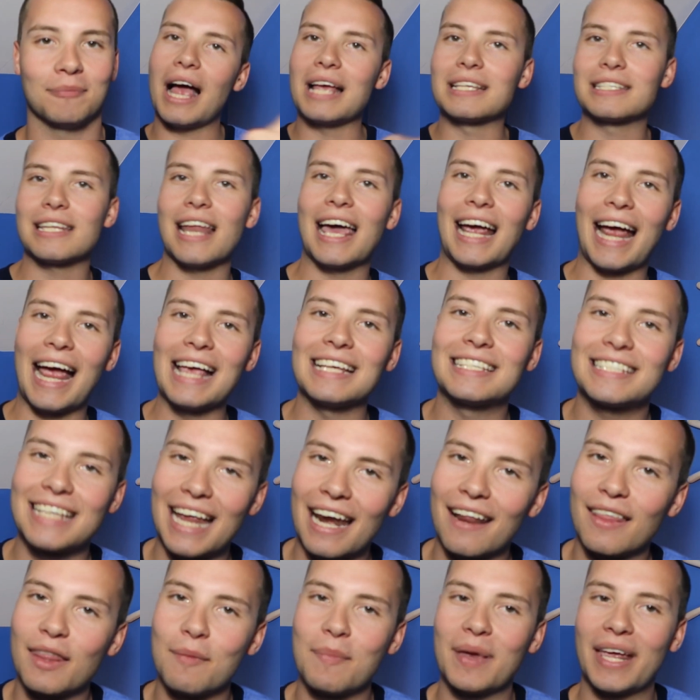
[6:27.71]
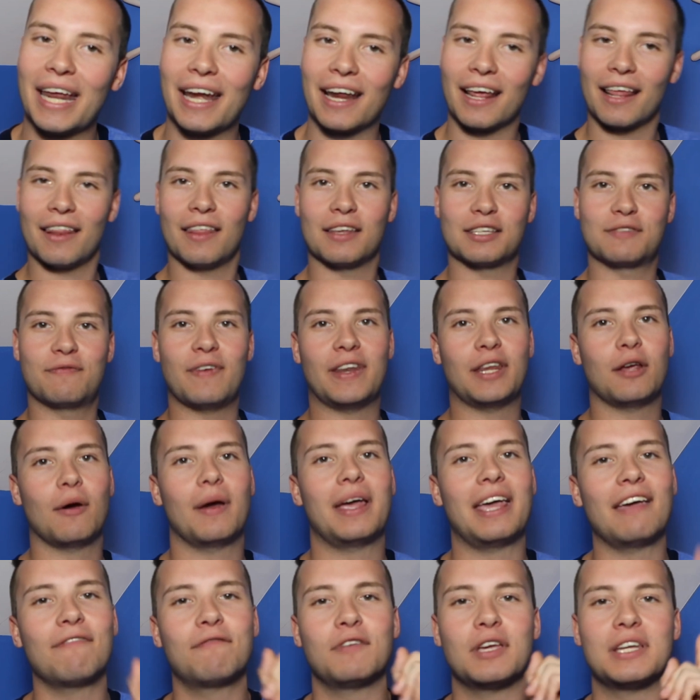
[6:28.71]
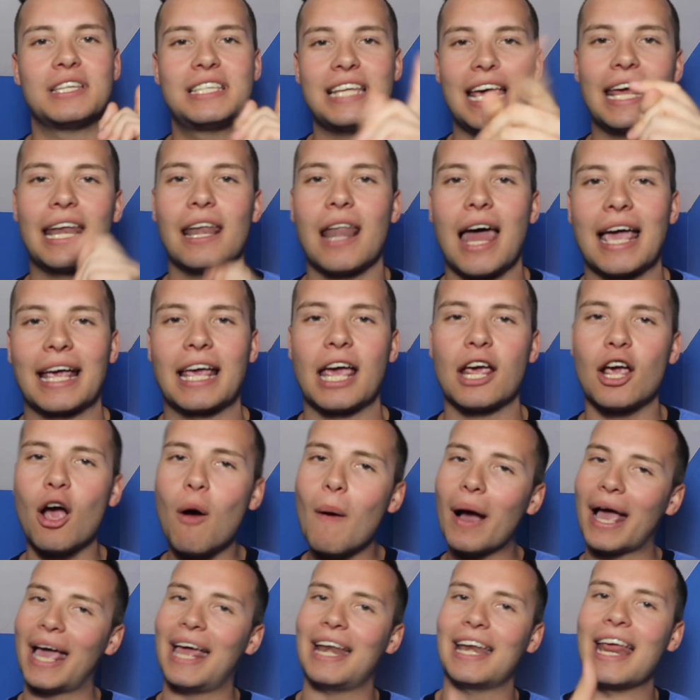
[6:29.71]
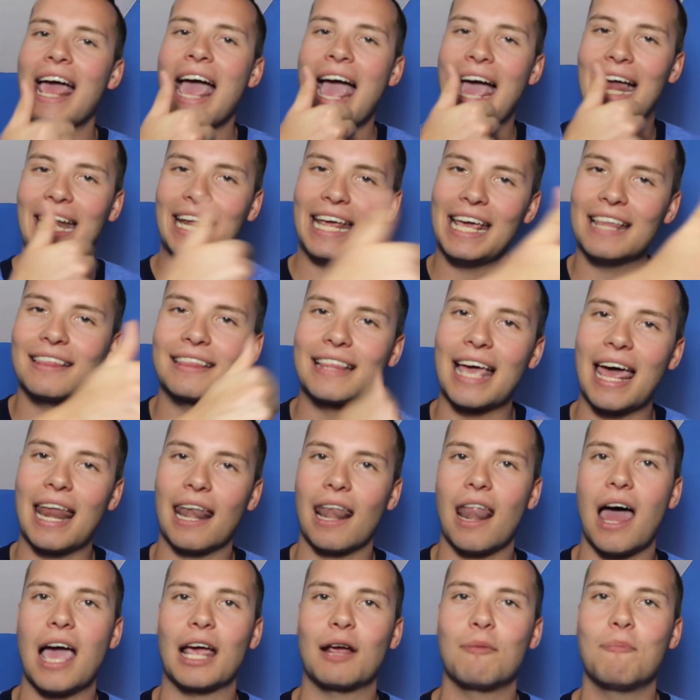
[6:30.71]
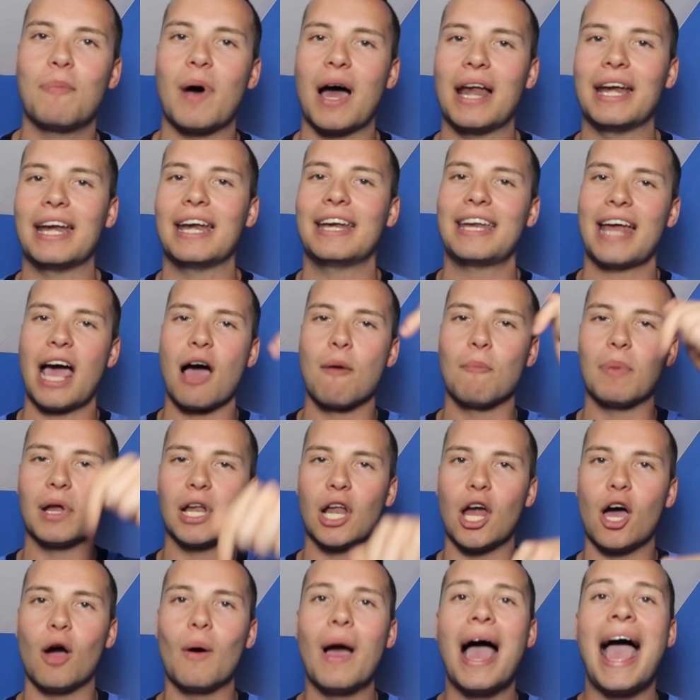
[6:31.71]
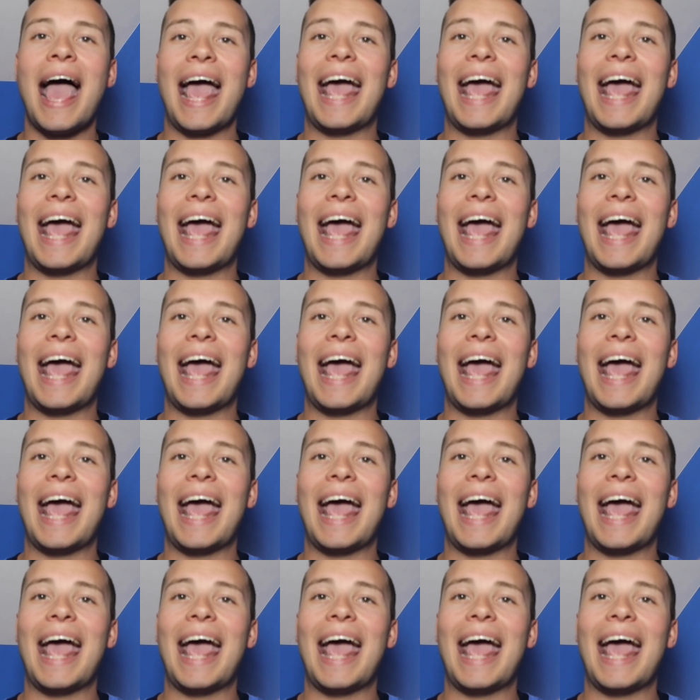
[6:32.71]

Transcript: Guys, like I said at the beginning of this video, if you did like it, go ahead and hit that like button down below